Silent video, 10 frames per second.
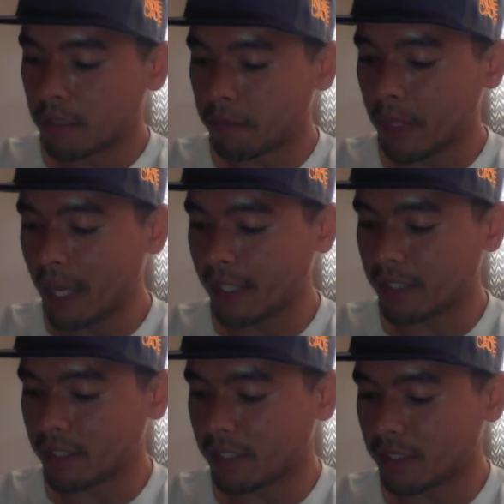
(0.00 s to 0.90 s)

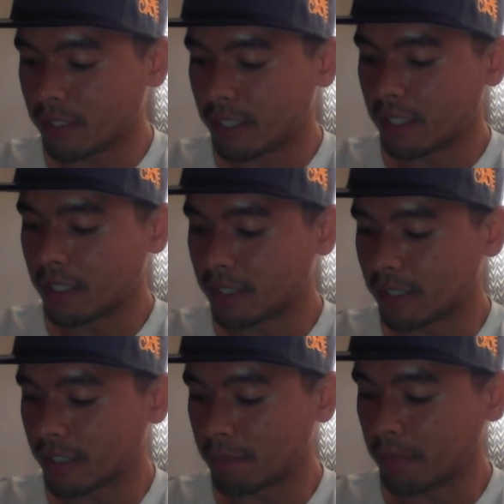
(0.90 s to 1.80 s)
packages, since
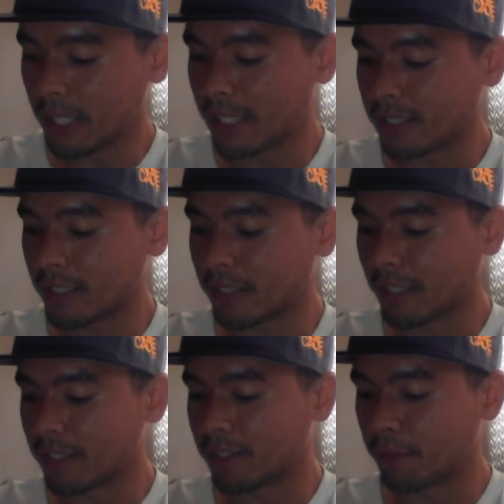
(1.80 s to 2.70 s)
this plastic
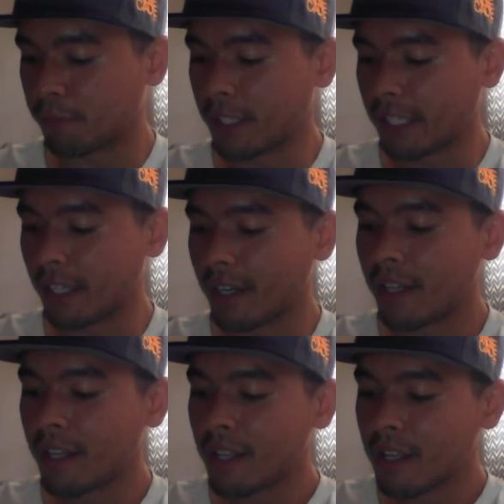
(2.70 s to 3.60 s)
likes to fight.
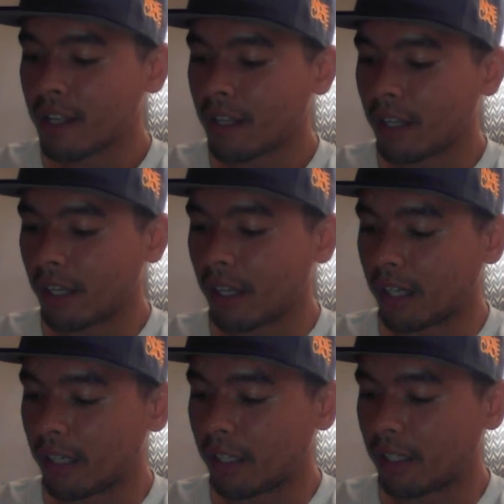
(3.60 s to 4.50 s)

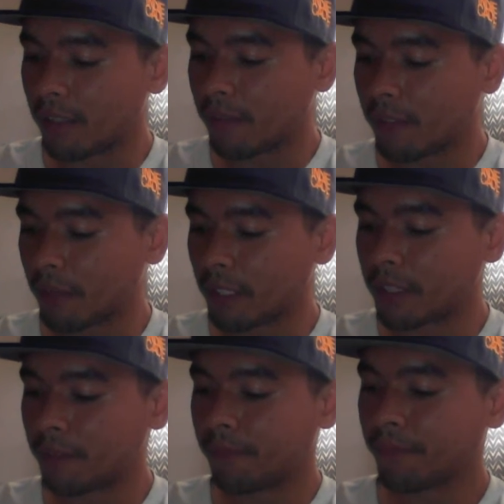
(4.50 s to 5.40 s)
There we go.